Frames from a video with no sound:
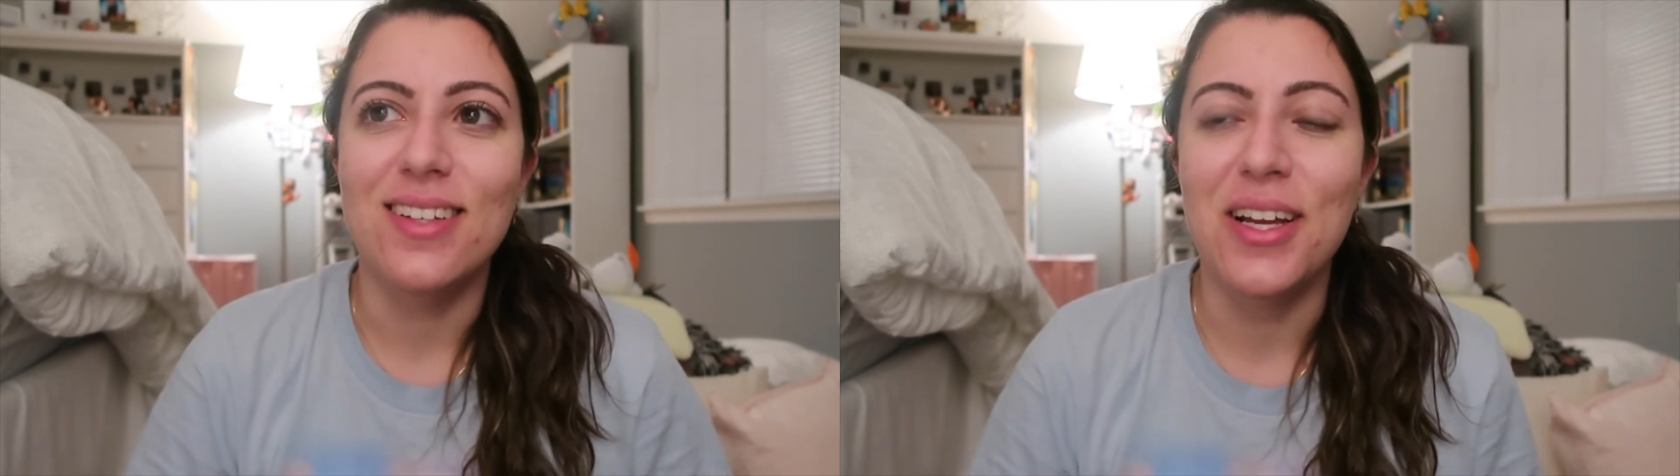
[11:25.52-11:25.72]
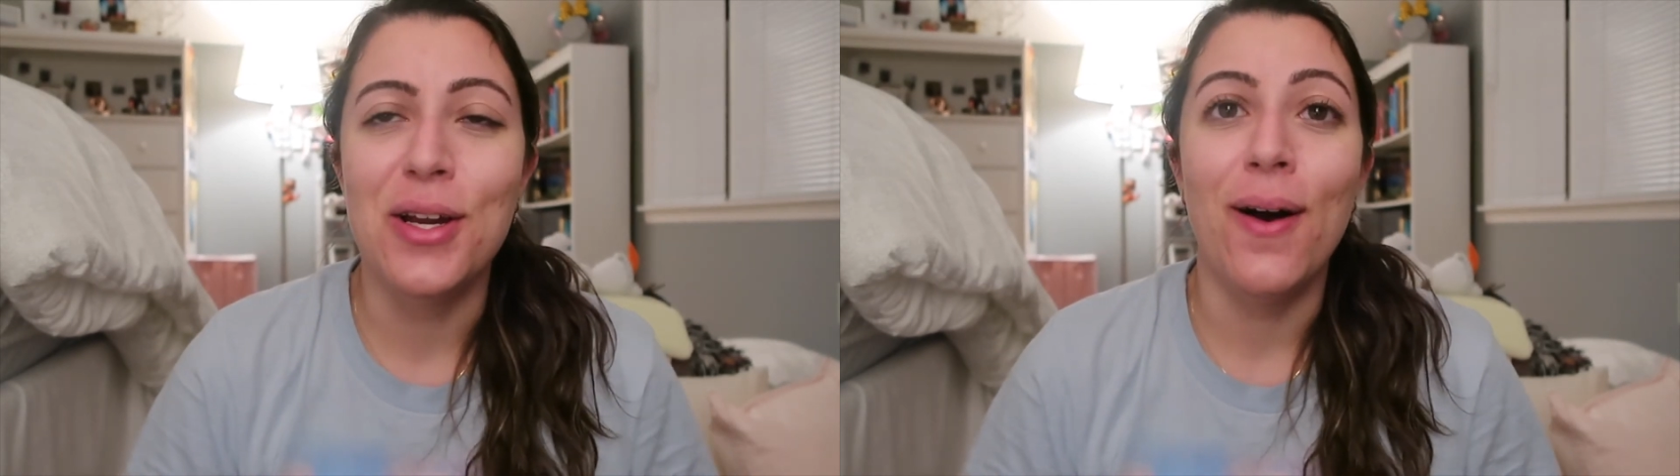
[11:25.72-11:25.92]

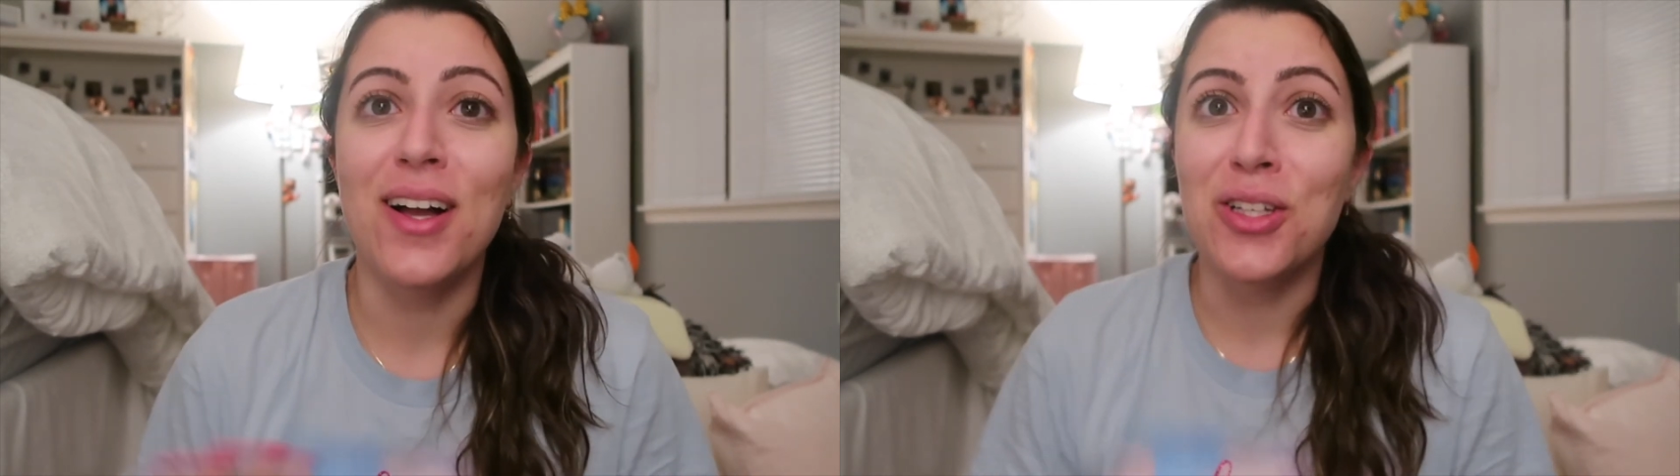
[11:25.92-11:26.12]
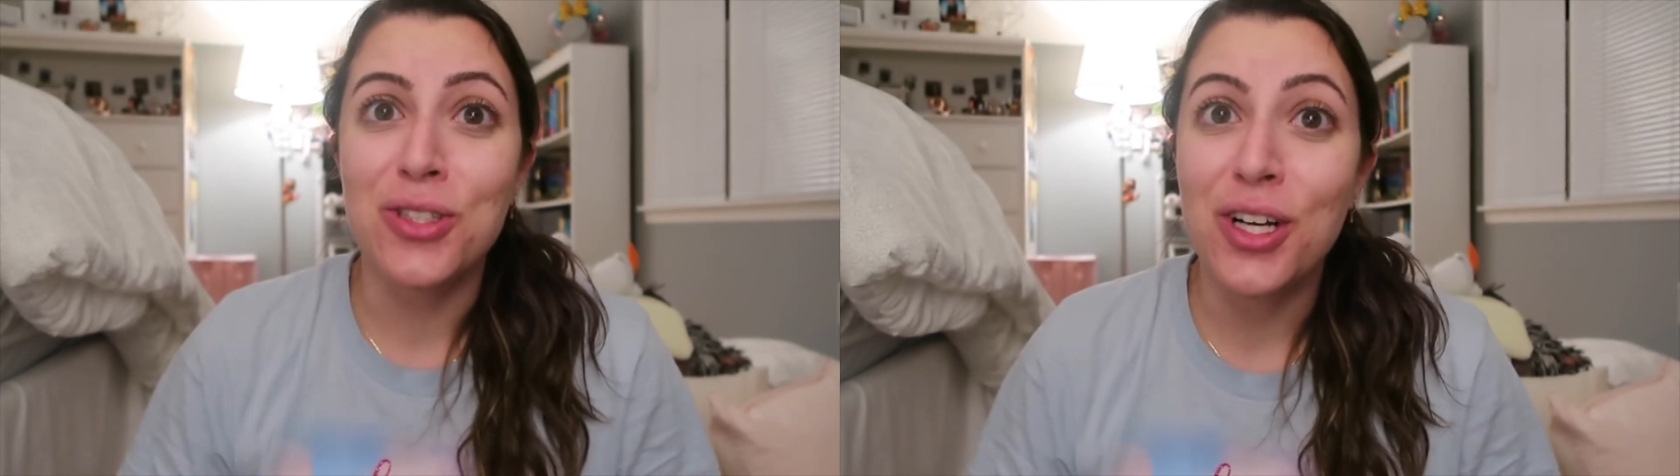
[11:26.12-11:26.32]
you know, I
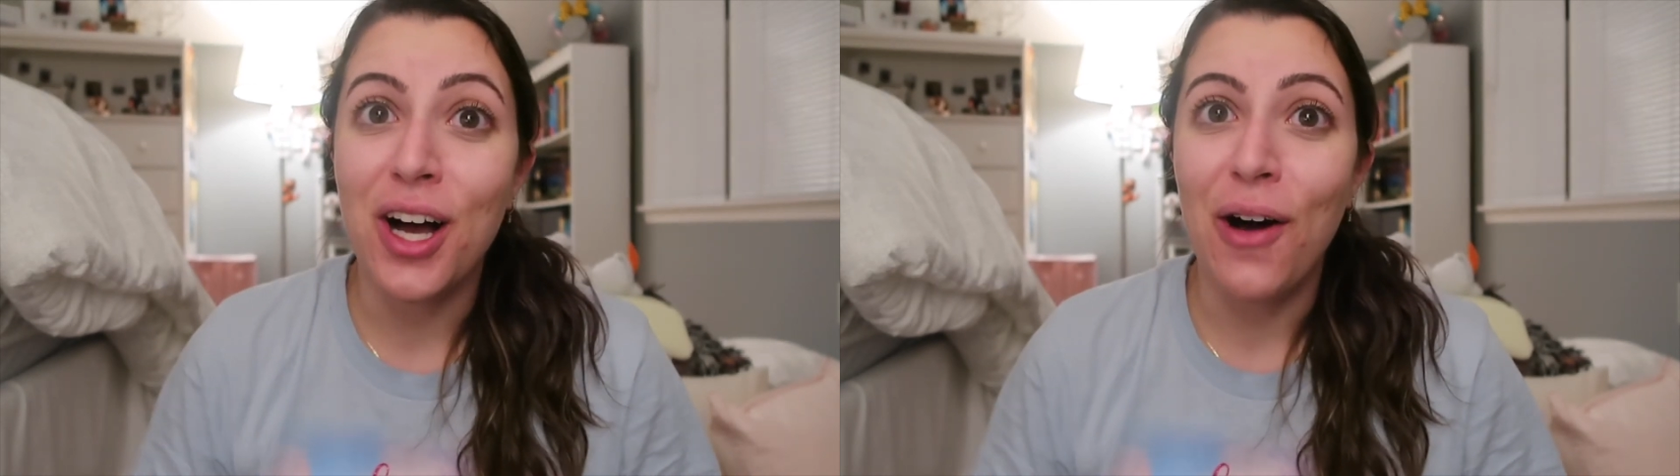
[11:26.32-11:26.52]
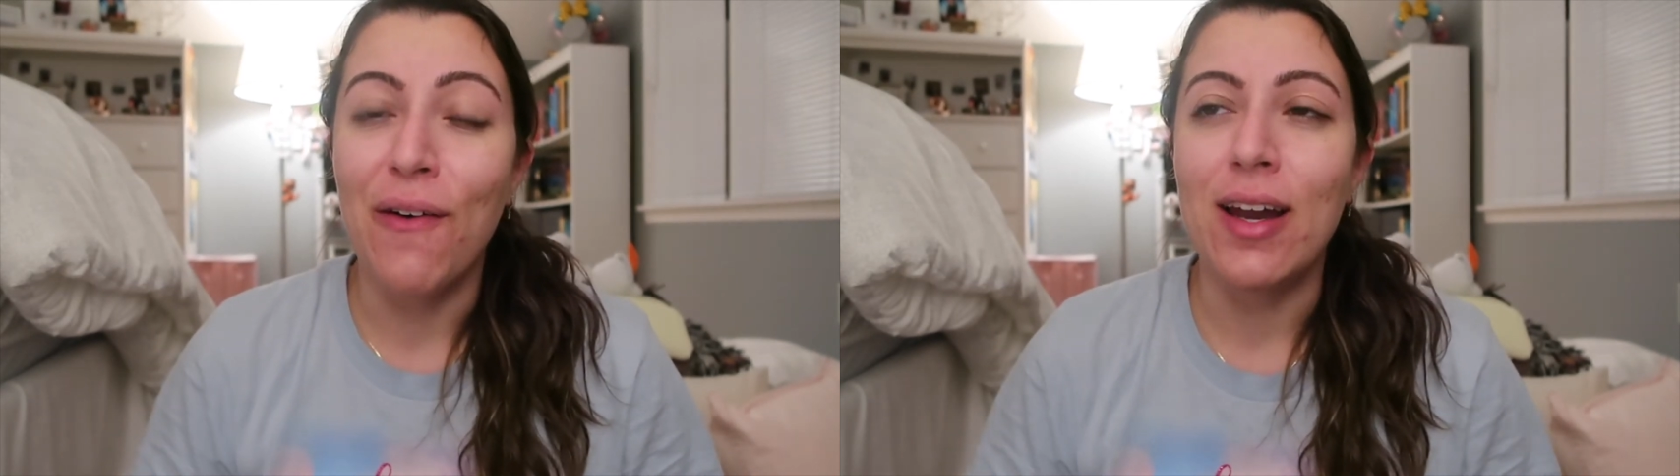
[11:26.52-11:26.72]
got to
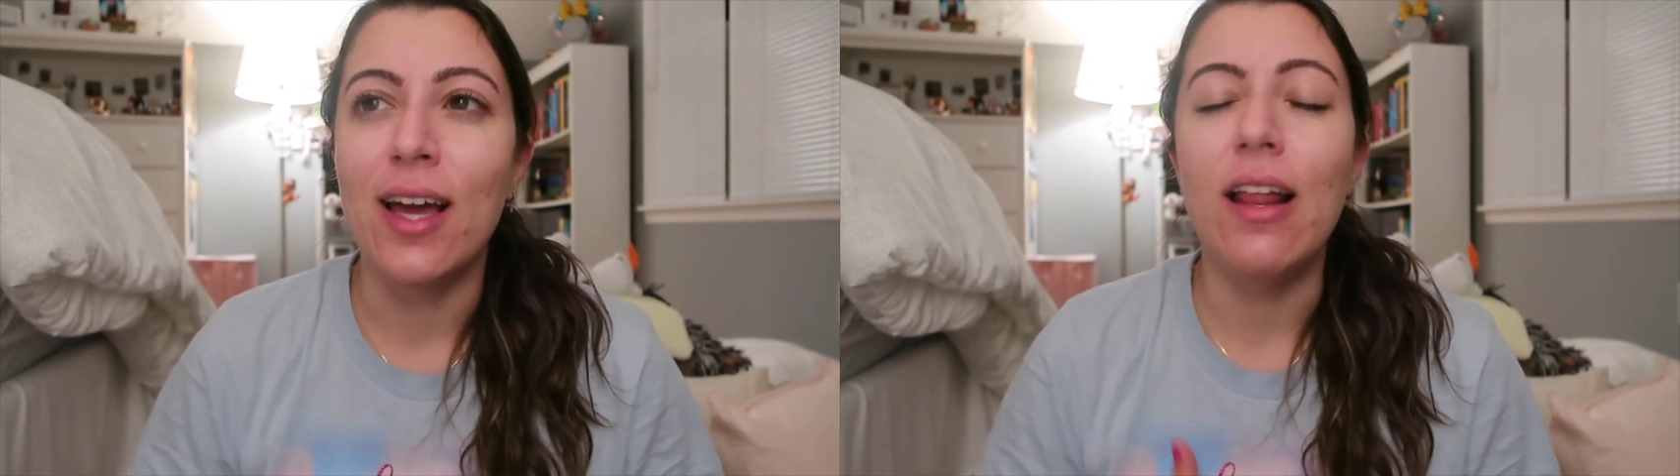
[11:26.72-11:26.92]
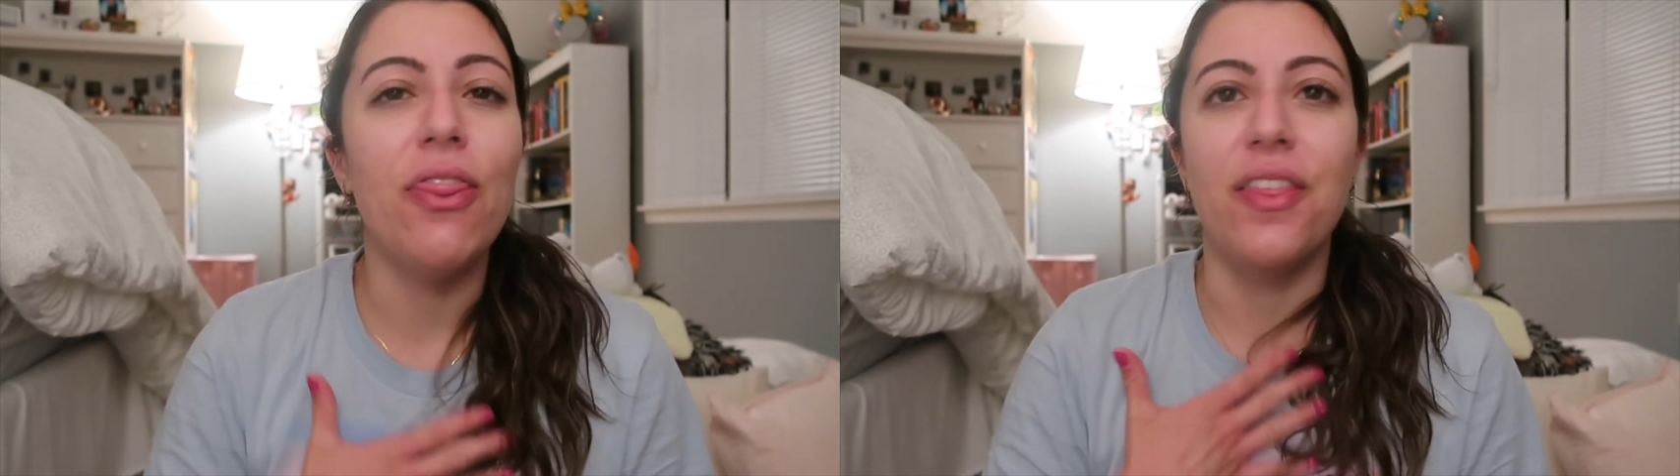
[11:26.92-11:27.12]
go and I didn't